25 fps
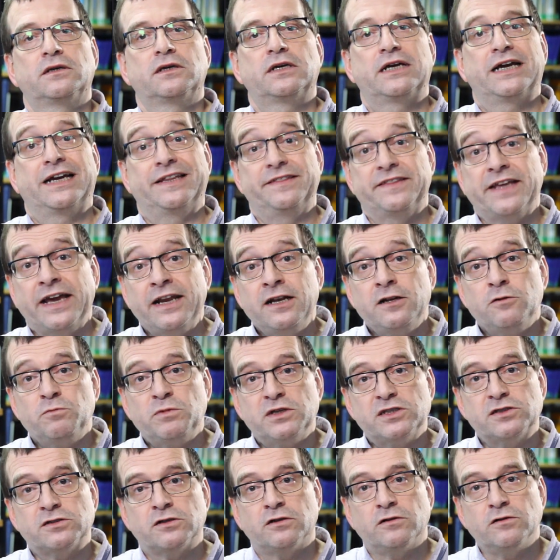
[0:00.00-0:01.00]
and then we
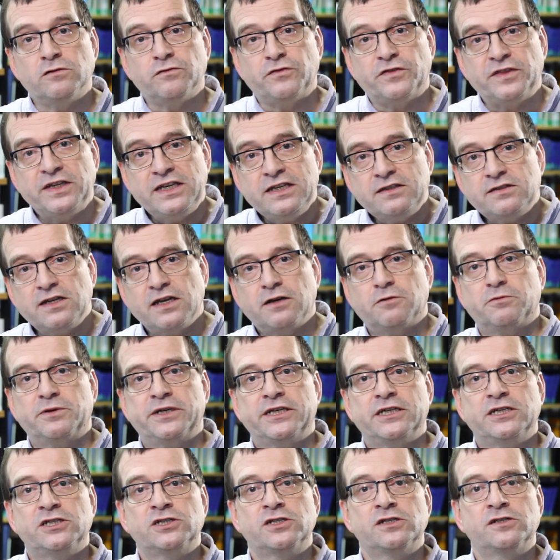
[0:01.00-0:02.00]
solve these
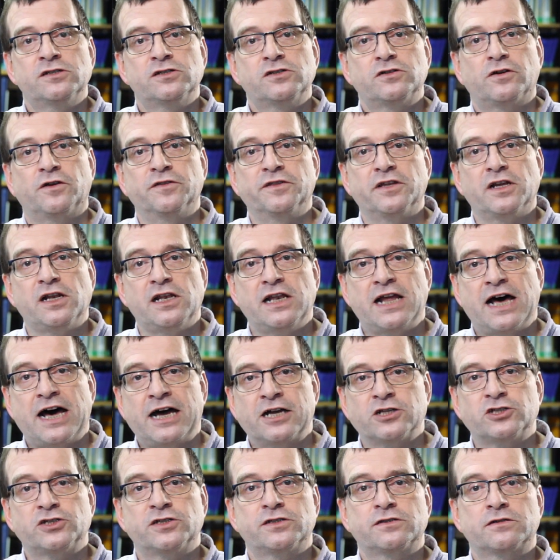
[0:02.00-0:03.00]
equations on the
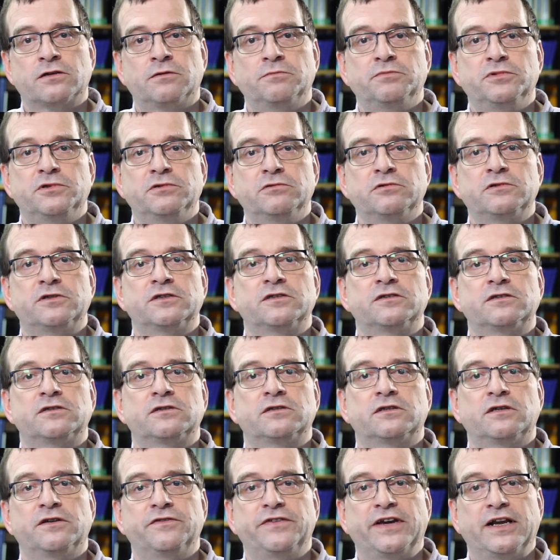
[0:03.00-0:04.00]
largest computers
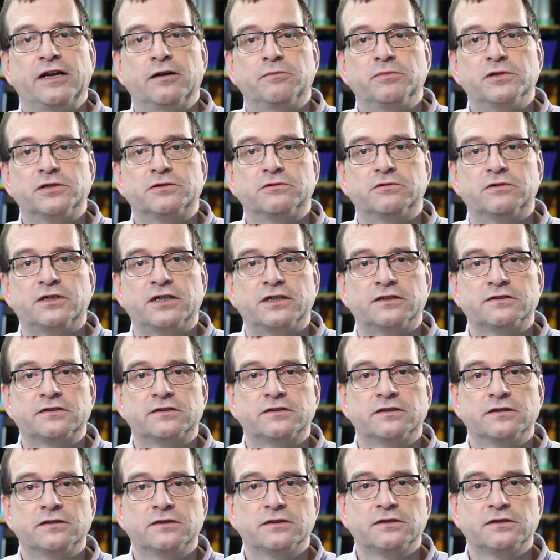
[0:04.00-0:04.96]
available to us.